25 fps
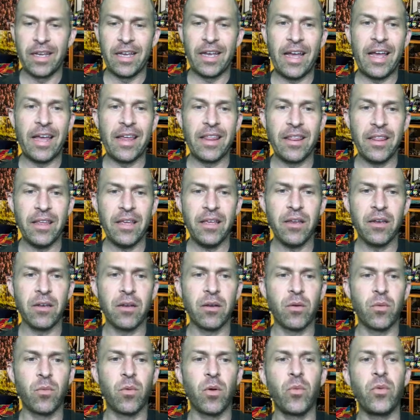And
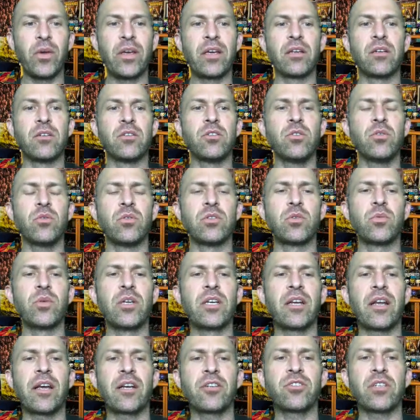then what we can do is we
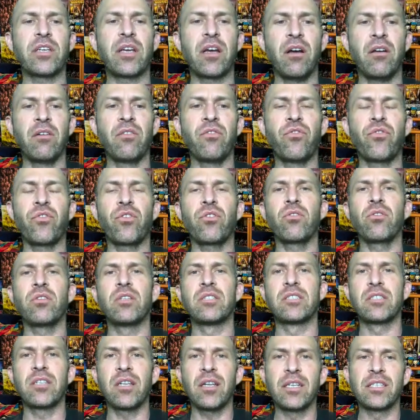can actually unfurl
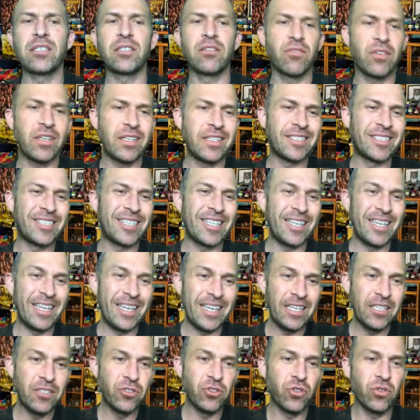this slice of ints
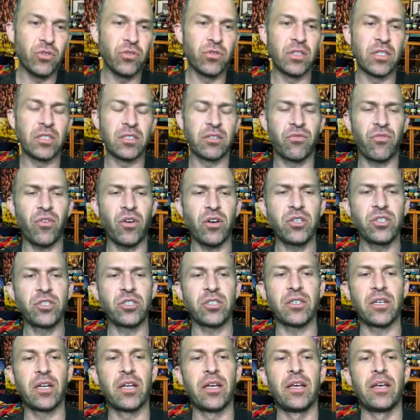into this function.